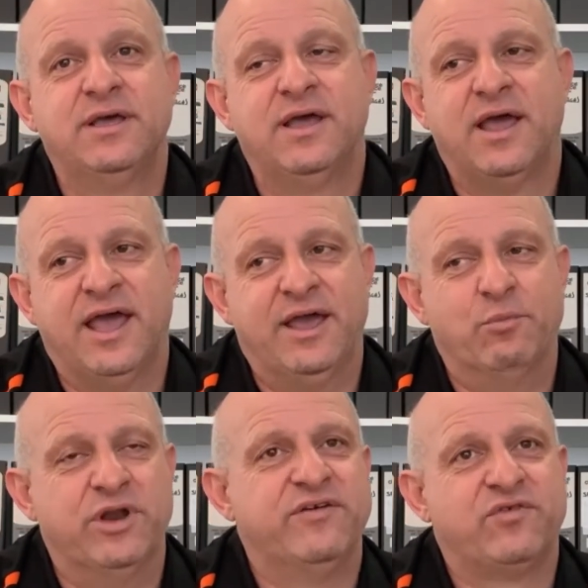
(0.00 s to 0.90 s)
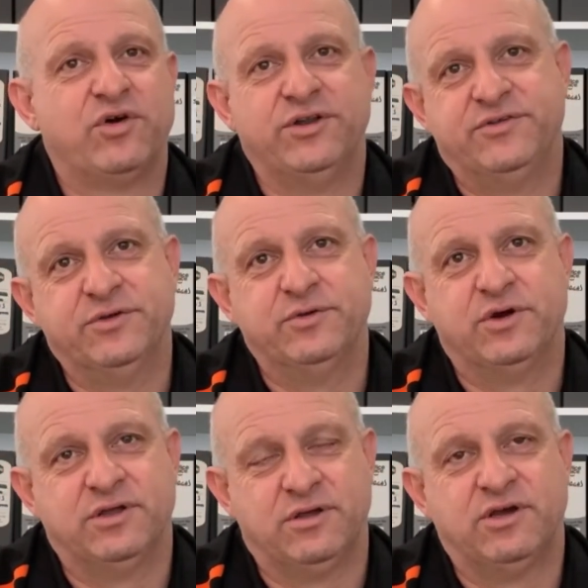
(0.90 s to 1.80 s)
And whenever I do,
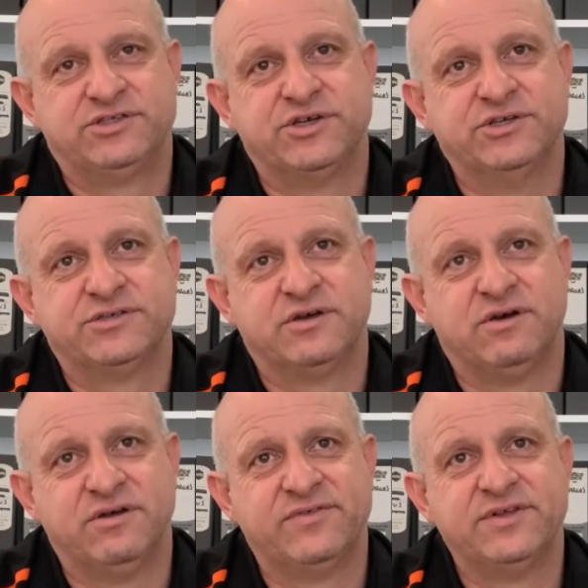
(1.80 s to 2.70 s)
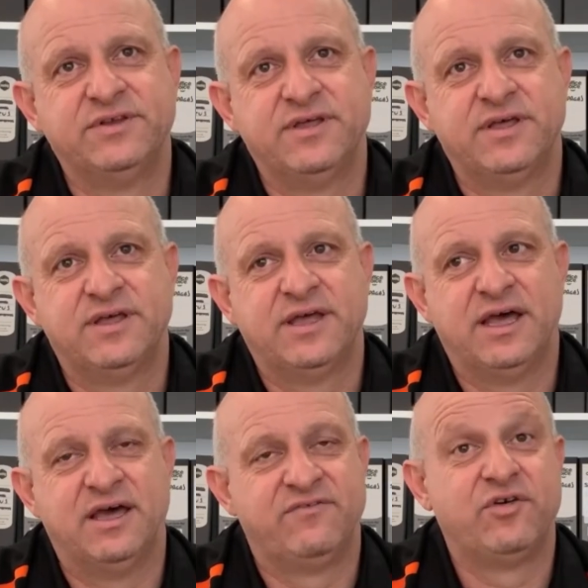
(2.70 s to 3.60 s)
I turn to Ivan
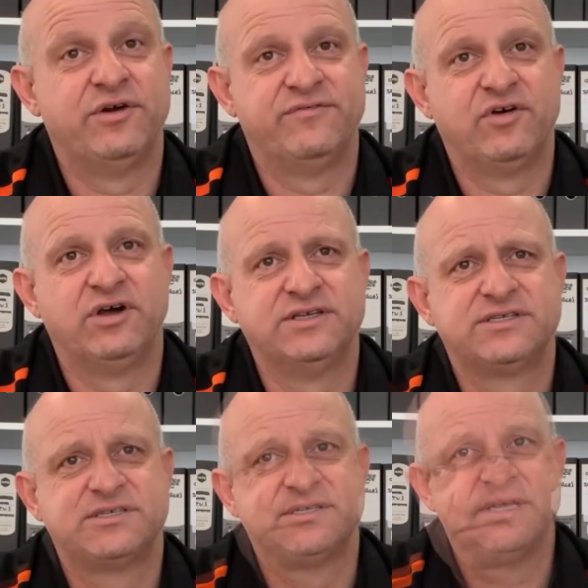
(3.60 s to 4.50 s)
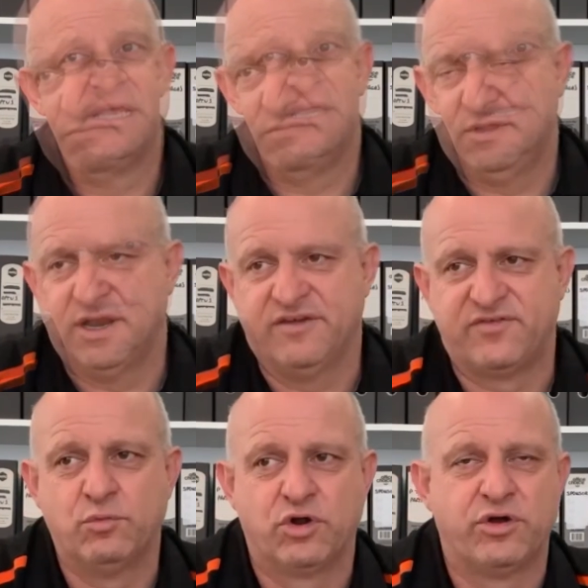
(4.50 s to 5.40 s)
for advice. You know,
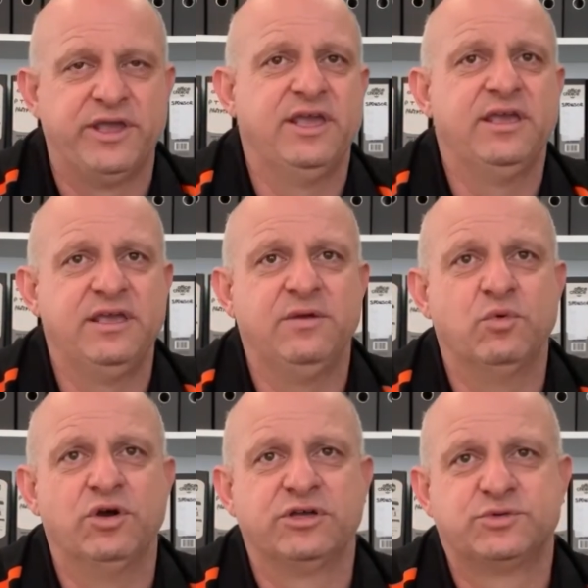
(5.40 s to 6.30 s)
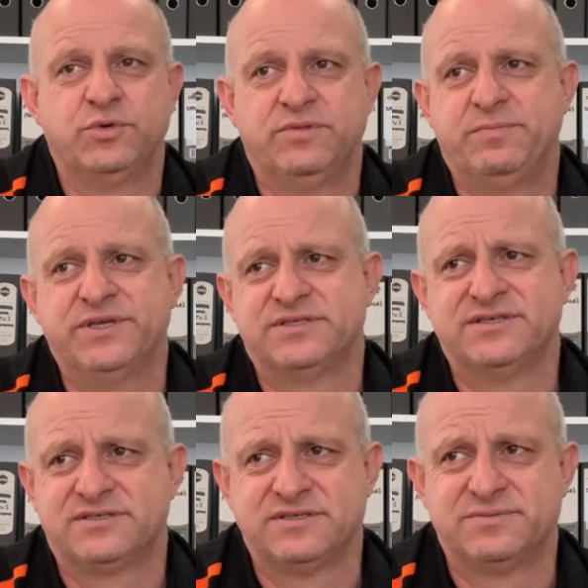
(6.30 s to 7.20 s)
from what I hear, he works with
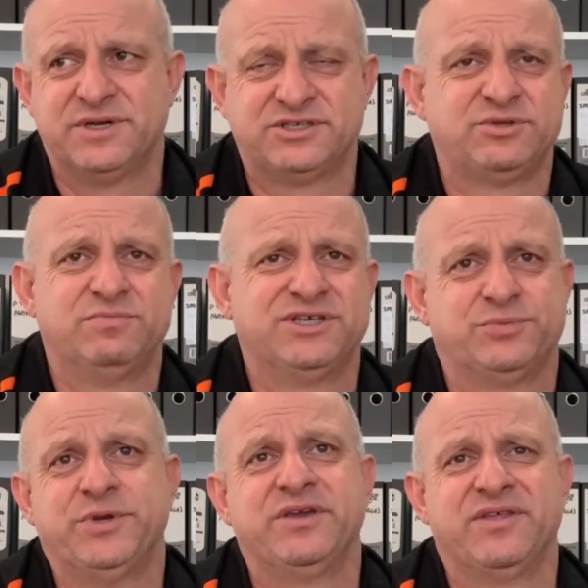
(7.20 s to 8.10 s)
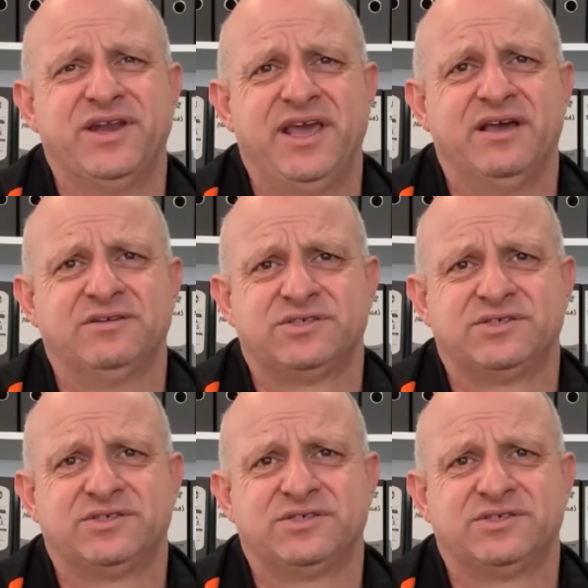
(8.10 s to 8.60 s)
businesses much, much bigger than ours.